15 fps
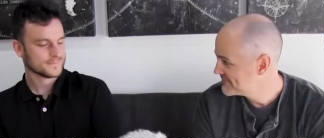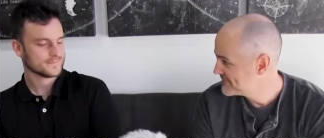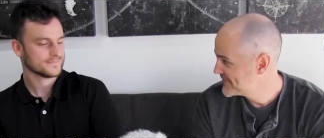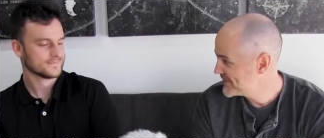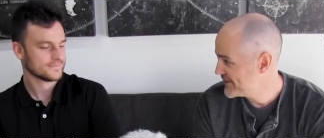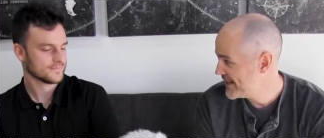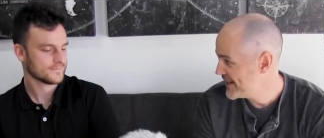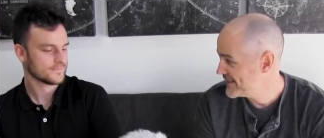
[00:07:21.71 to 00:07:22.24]
Speaker 1: So
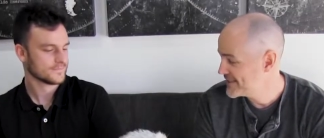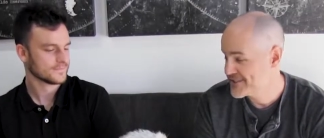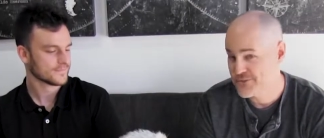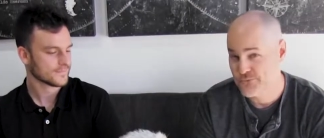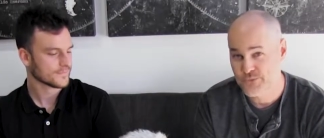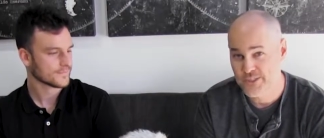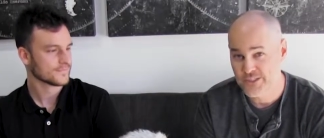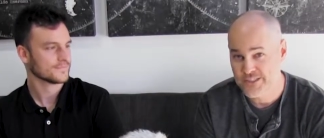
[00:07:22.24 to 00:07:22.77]
yeah, just a
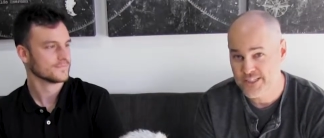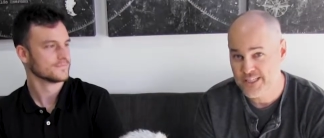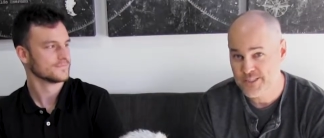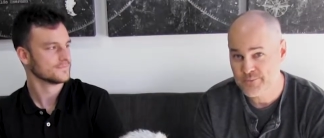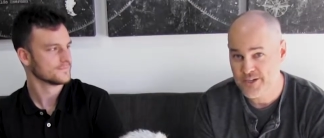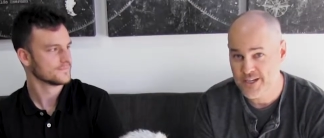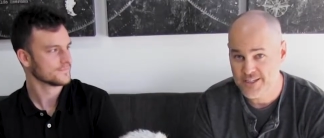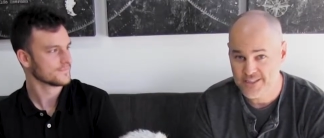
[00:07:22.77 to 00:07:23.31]
really nice
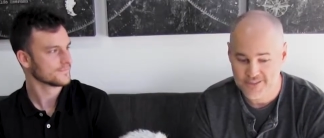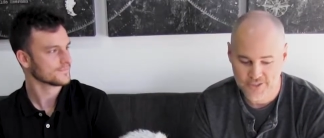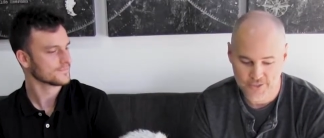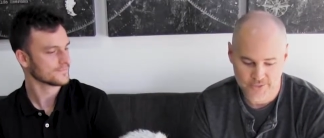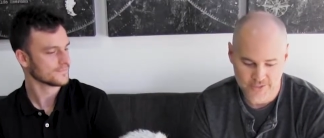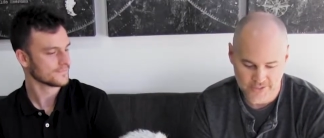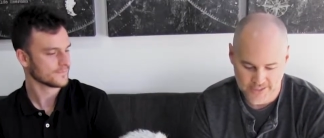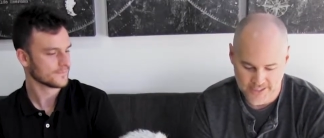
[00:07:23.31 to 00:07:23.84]
product. Two
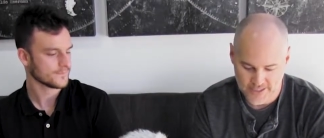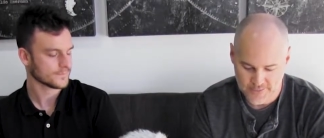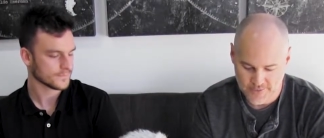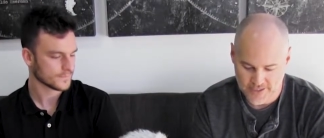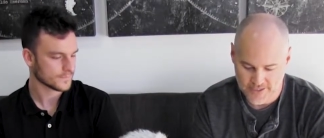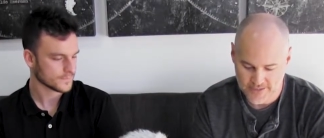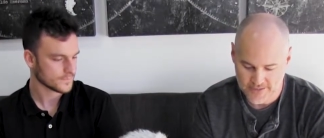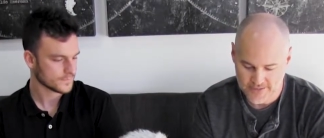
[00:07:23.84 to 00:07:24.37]
really nice
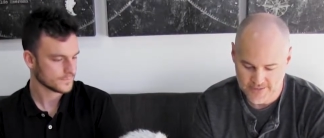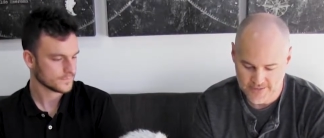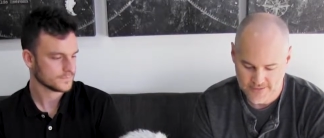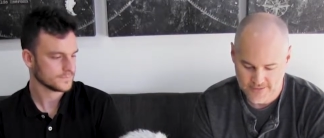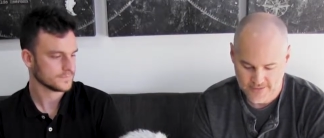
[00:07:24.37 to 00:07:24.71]
products